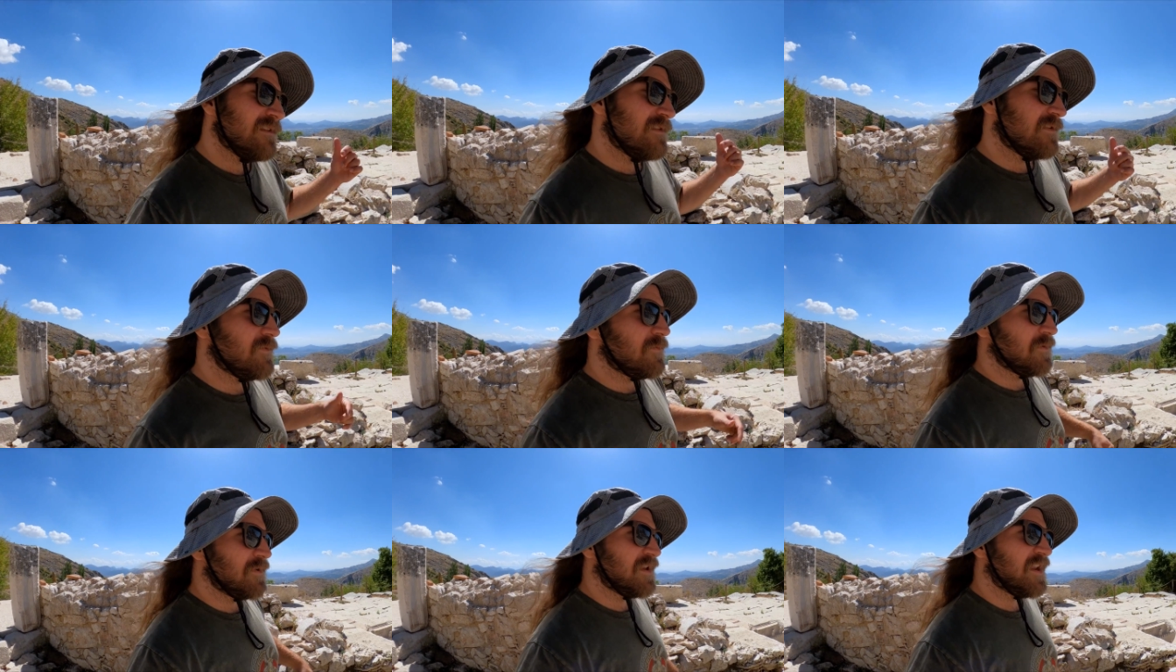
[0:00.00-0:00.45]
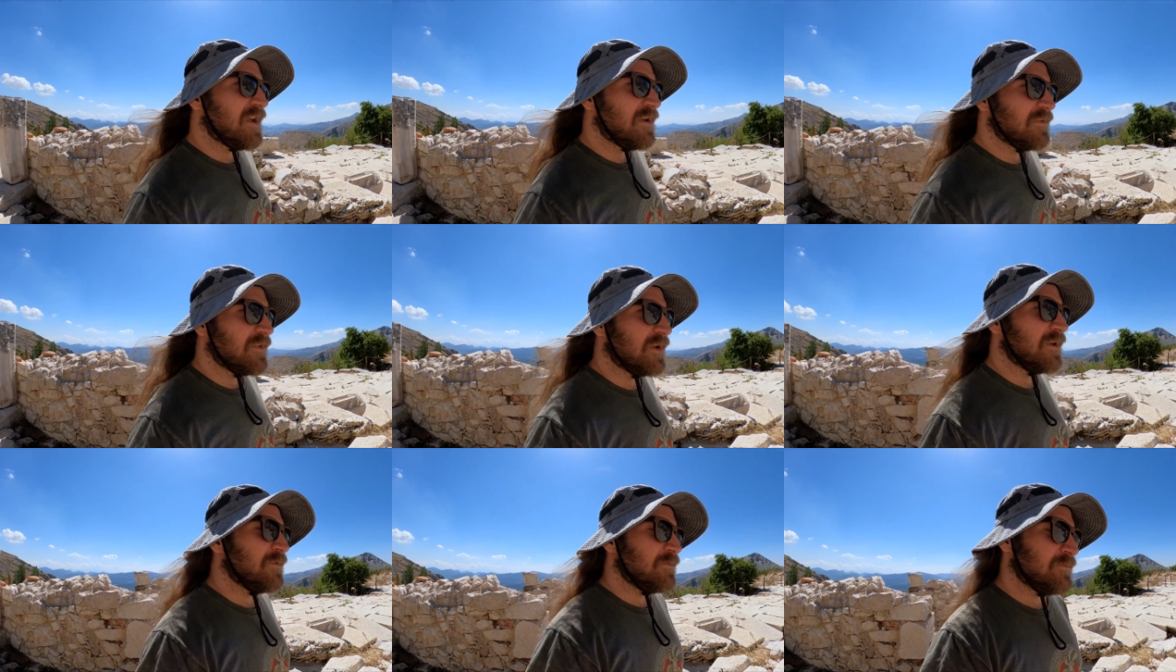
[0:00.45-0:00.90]
The one down
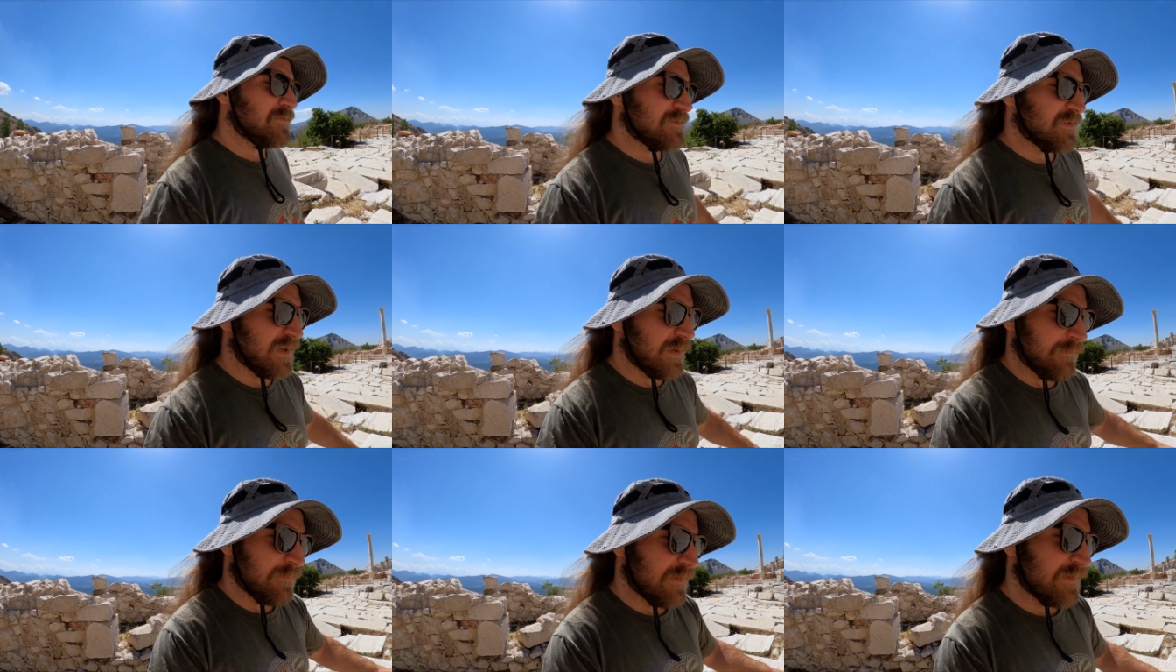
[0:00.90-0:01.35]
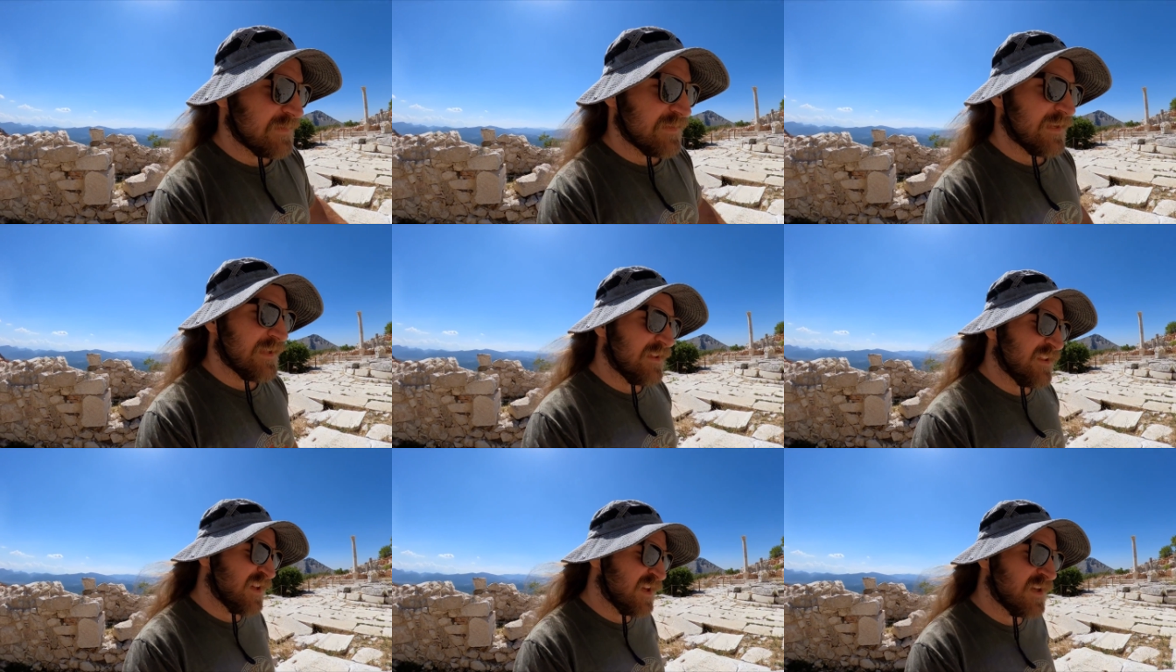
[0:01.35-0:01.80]
there was
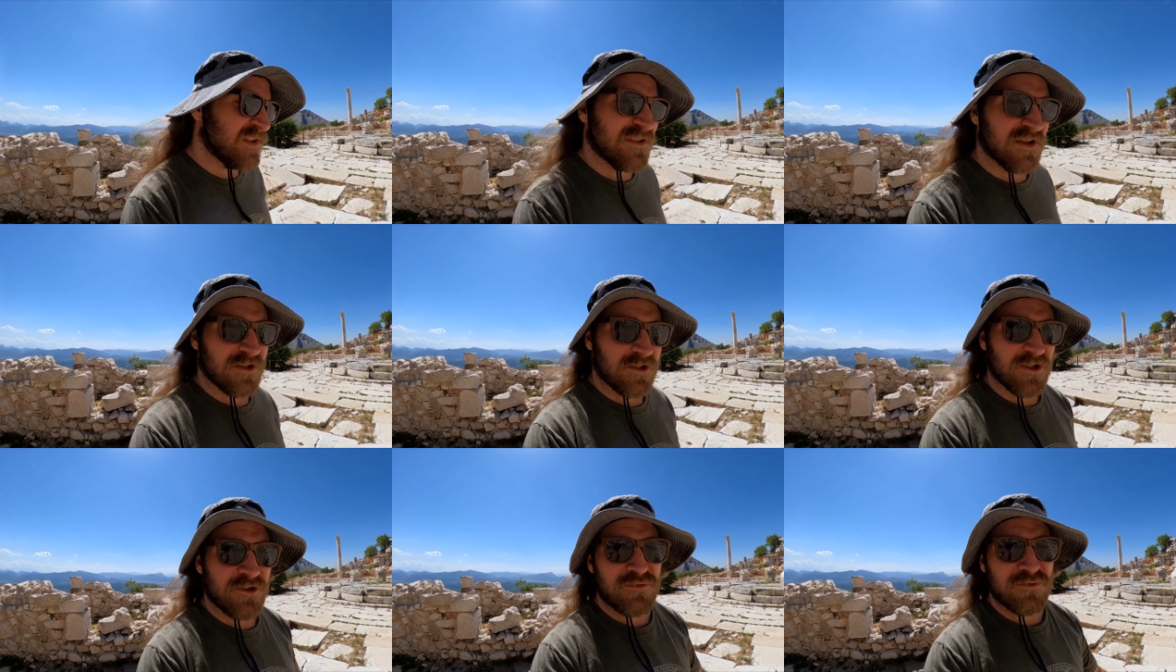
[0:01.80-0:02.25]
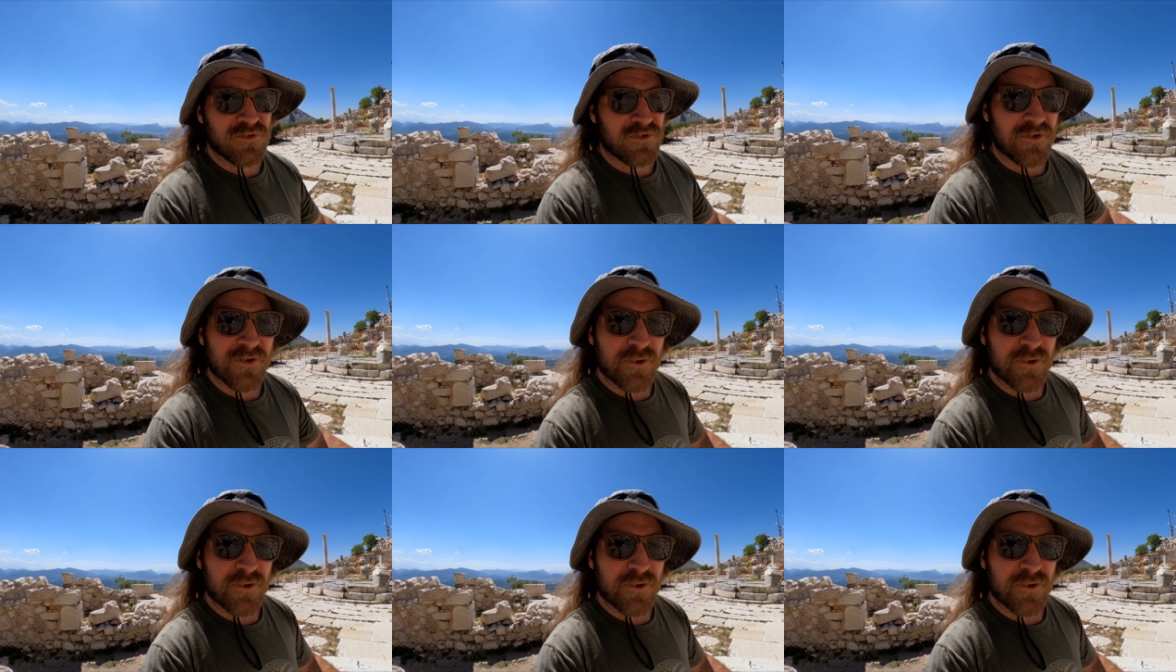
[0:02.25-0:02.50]
obviously the lower